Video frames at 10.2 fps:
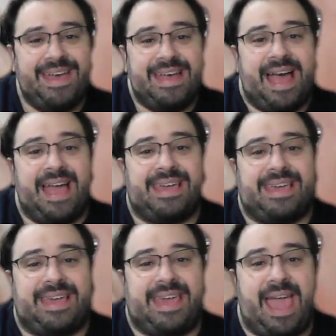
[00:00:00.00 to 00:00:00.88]
A
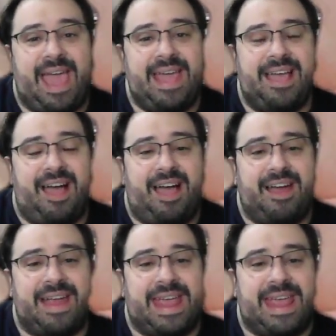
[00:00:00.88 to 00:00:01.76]

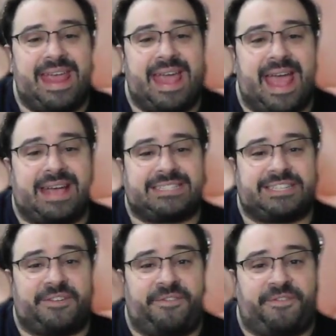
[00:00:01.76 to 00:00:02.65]
Gengar
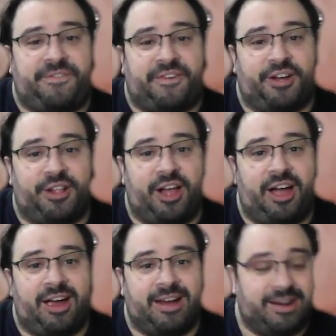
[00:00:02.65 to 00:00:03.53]
EX Full
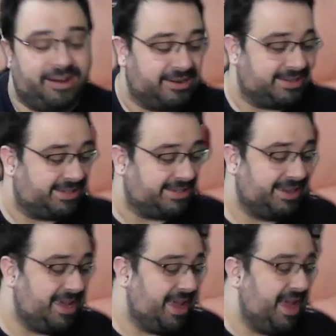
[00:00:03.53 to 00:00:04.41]
Art.
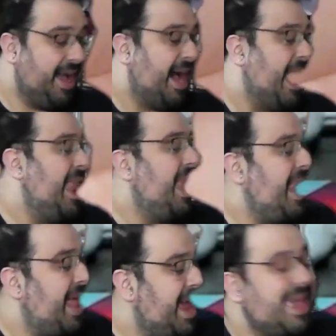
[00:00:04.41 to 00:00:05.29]
I
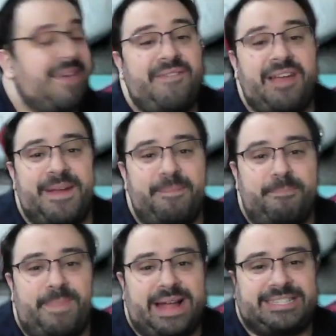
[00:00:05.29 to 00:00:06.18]
like it very
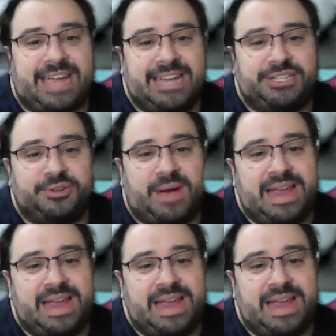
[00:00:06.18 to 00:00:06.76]
much, I do.